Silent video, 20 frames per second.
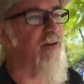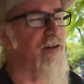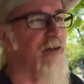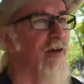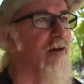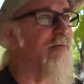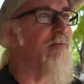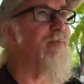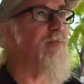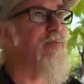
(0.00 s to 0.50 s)

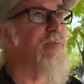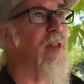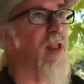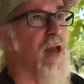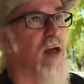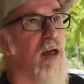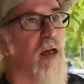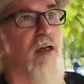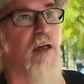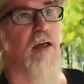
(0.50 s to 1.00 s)
so,
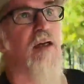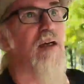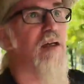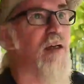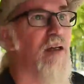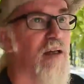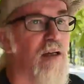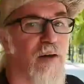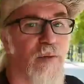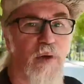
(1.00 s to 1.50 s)

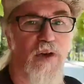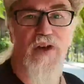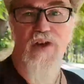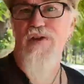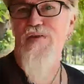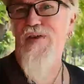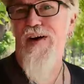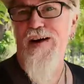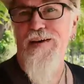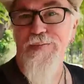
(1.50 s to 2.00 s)
which
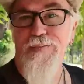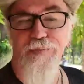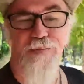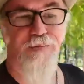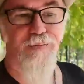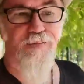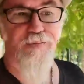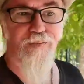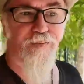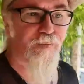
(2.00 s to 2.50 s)
is fine.
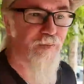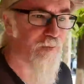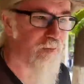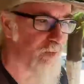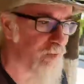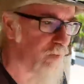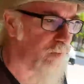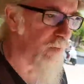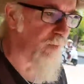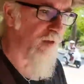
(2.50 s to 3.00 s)

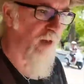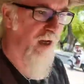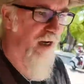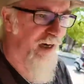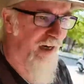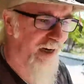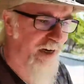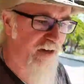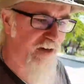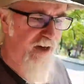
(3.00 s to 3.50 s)

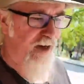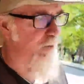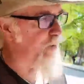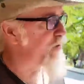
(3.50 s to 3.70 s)
Like I said, I